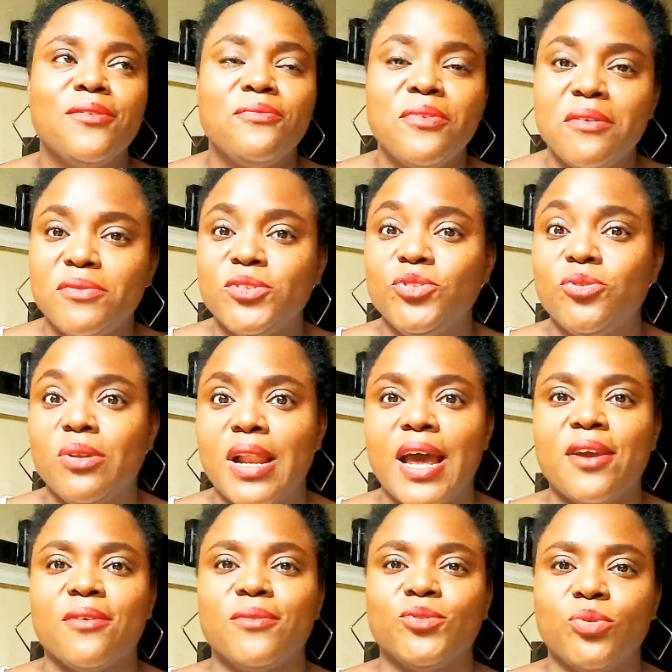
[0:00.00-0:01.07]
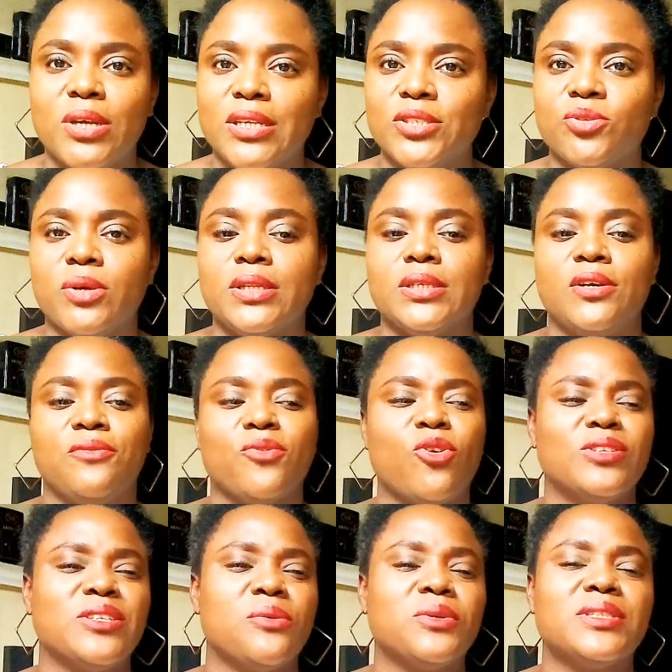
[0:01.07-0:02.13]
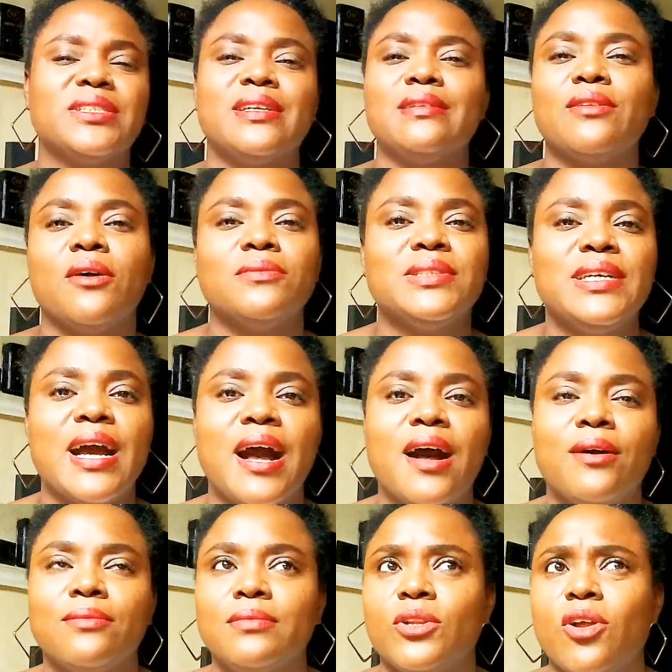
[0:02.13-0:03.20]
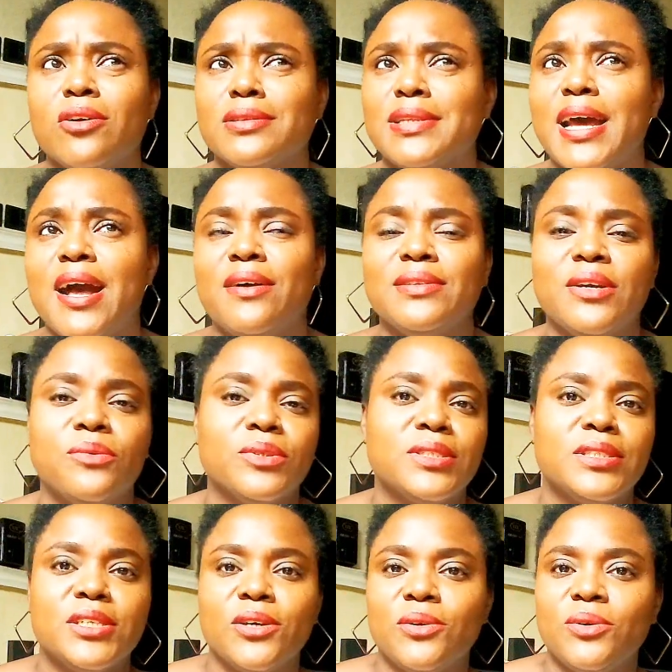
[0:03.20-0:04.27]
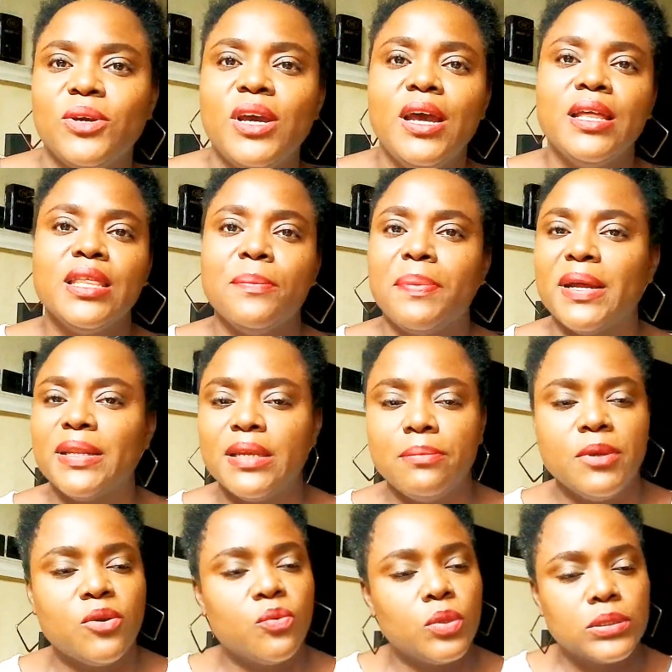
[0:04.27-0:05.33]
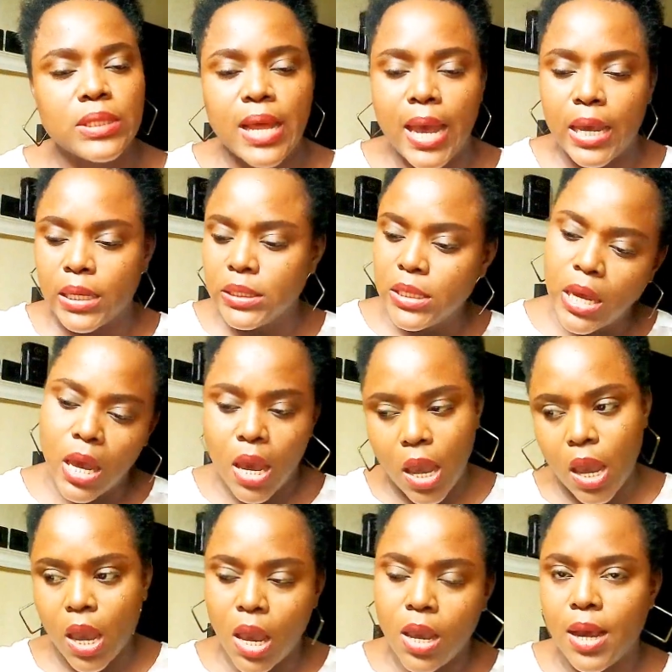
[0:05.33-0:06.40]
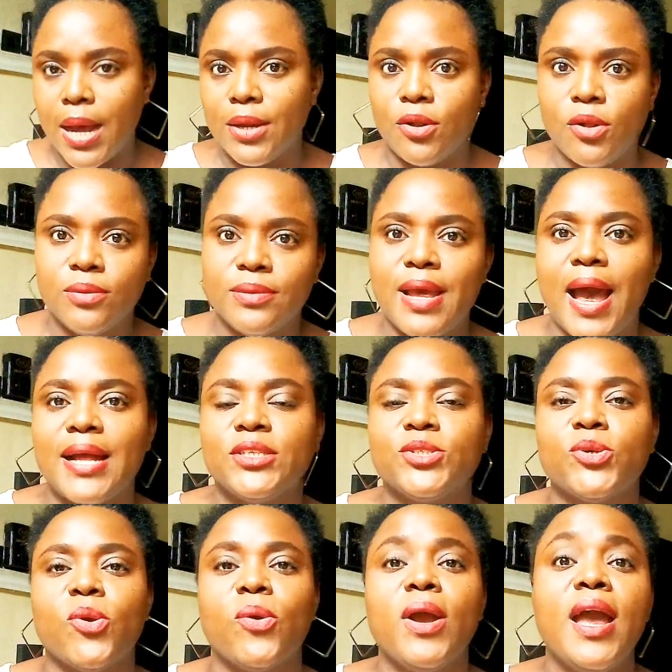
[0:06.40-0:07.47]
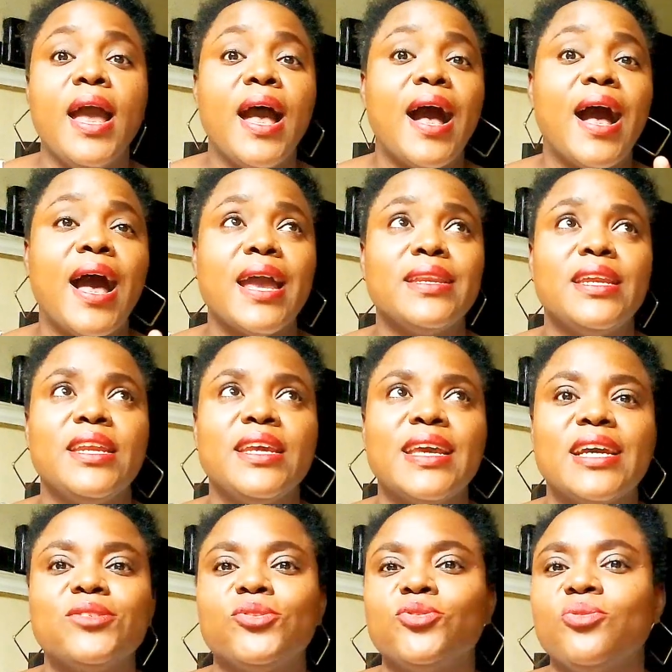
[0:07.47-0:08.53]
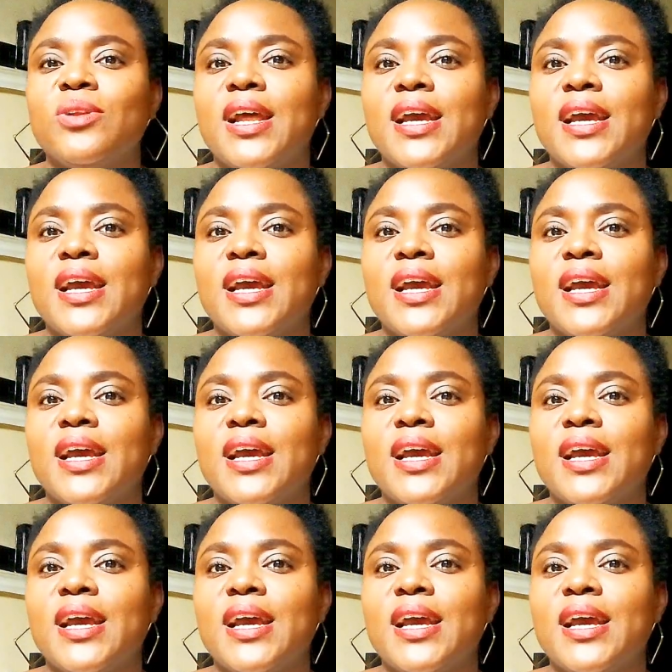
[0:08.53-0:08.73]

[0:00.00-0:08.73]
5th July of 2020. Of course, there was still lockdown. Lockdown. There was still the pandemic was like hey and all that. So I didn't get to do